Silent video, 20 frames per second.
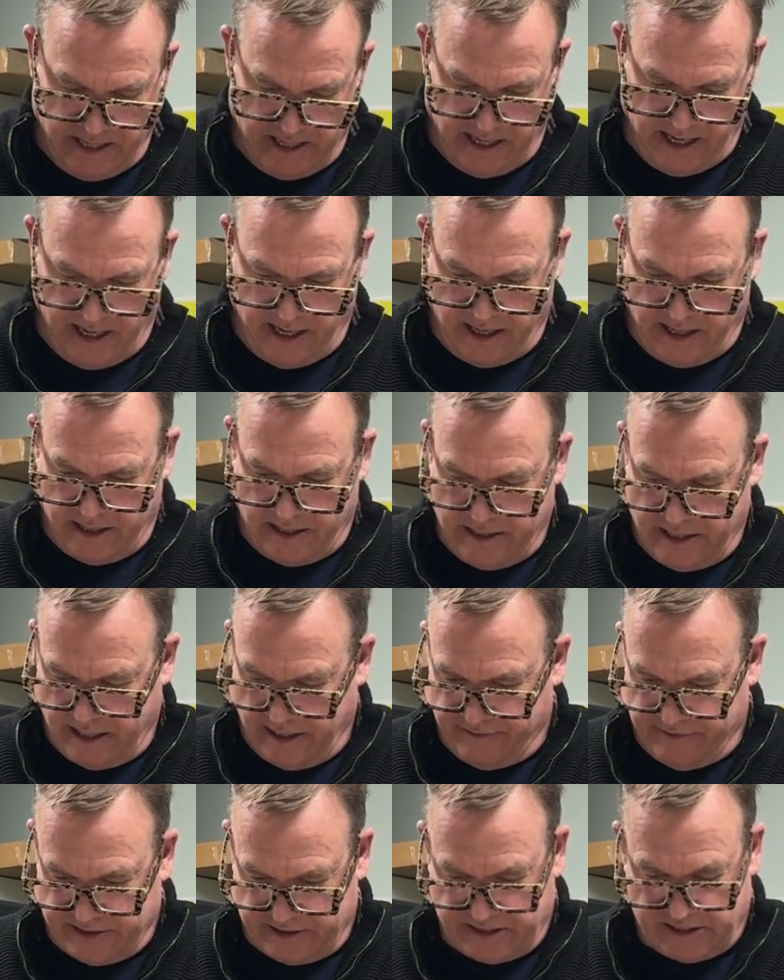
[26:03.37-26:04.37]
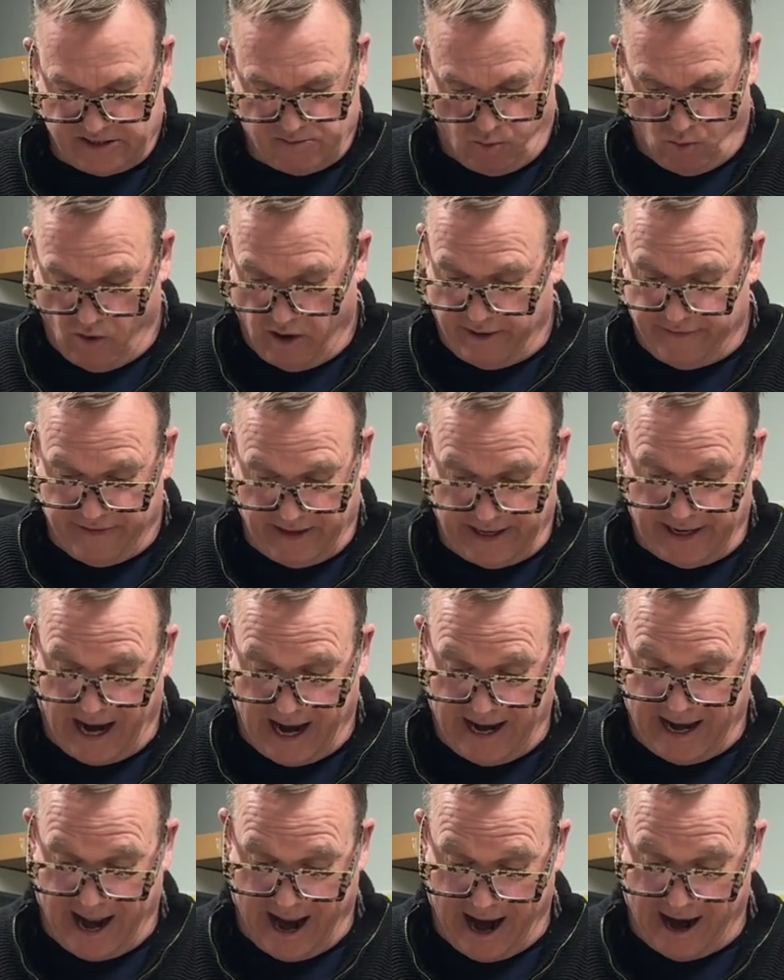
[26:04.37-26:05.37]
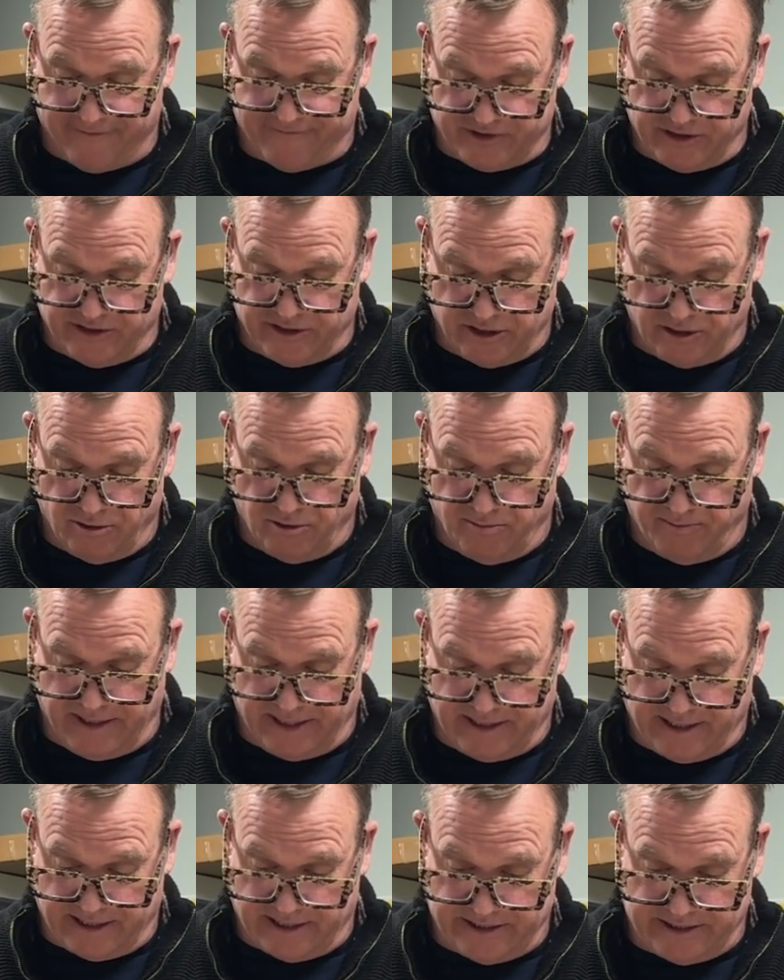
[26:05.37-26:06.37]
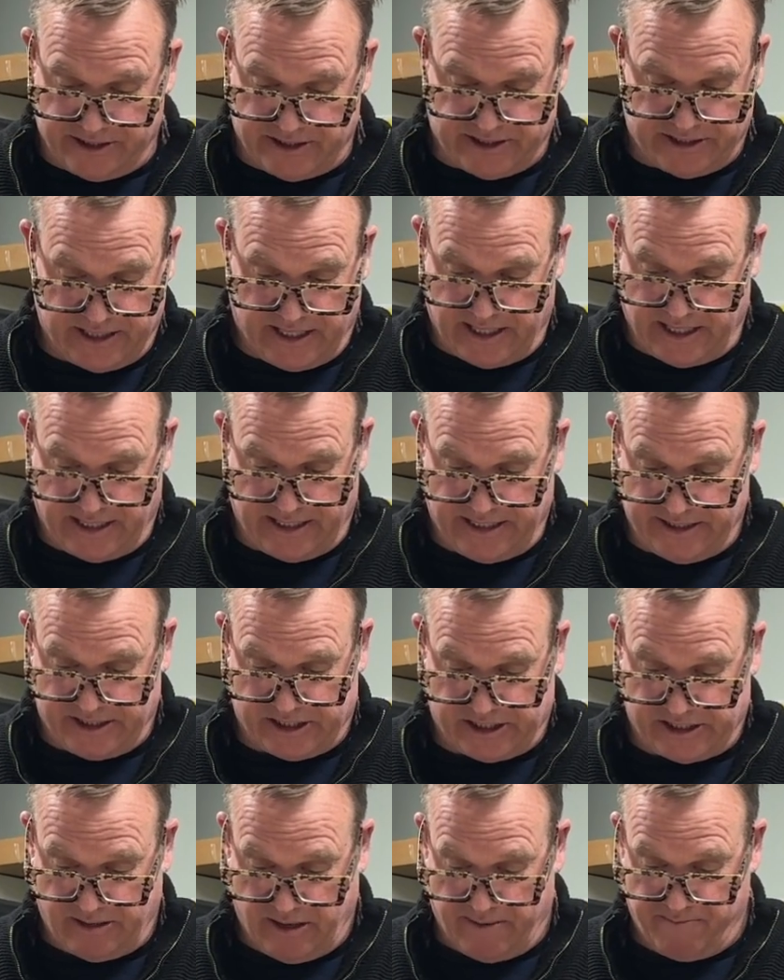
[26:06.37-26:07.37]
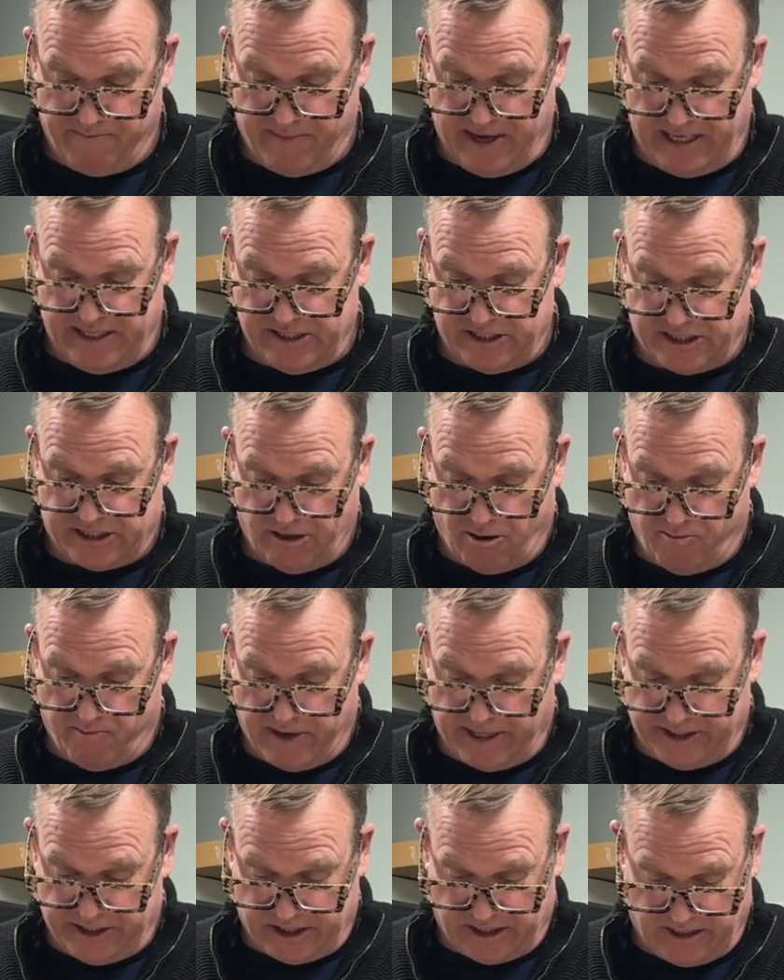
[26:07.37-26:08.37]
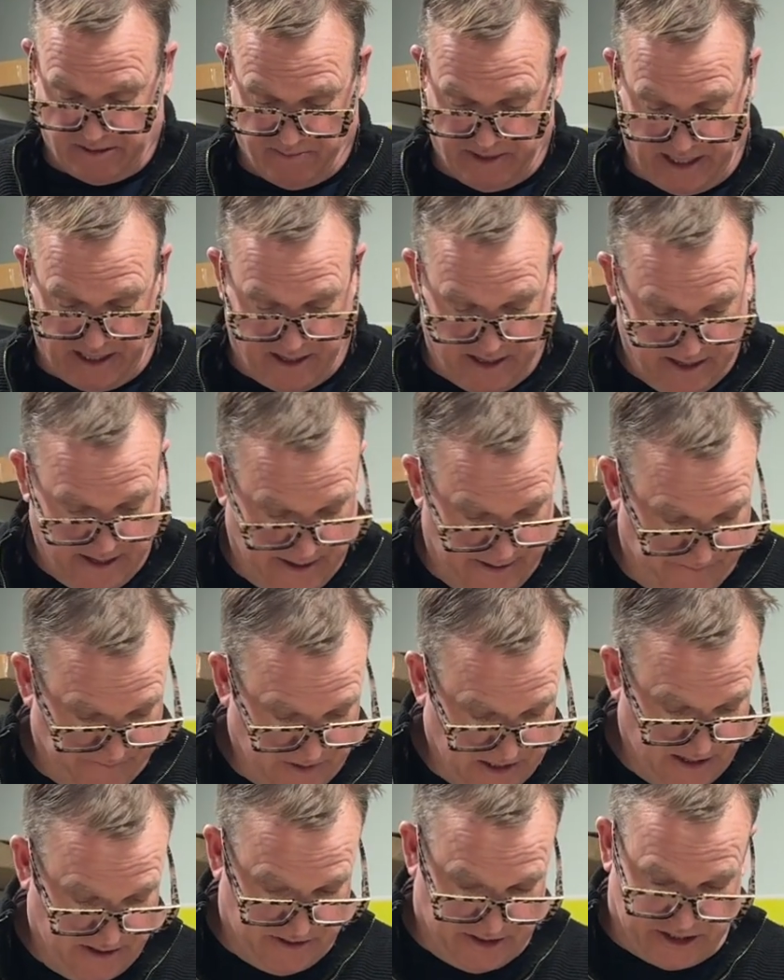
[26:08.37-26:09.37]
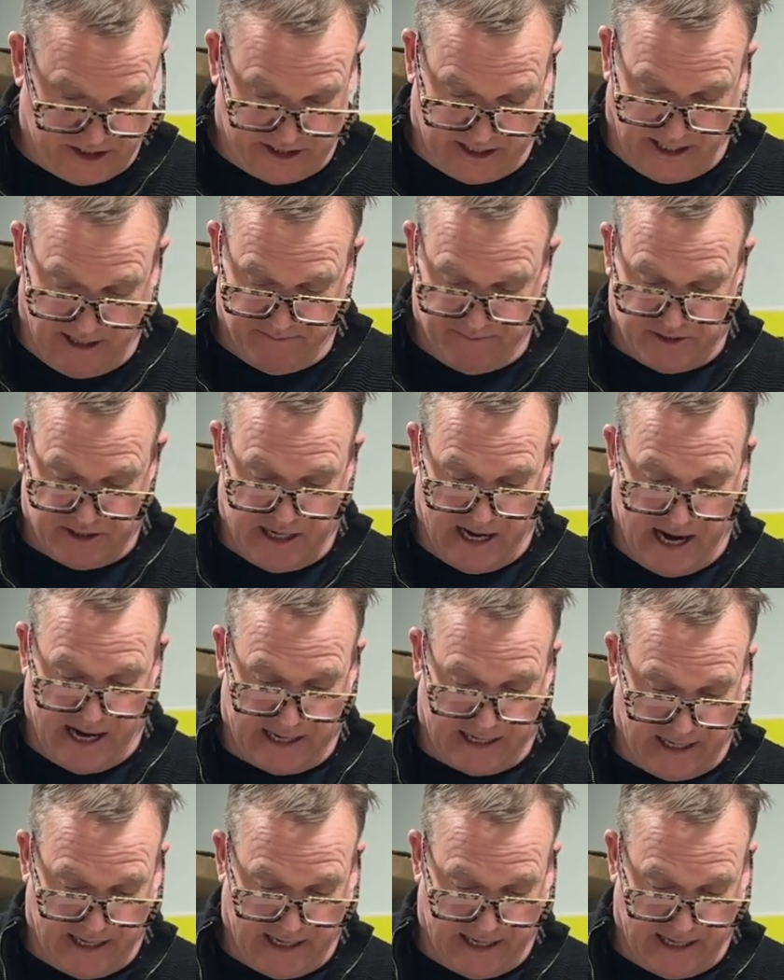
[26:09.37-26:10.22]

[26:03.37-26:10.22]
And this is one that I have to do because it means so much to me, the skipjack.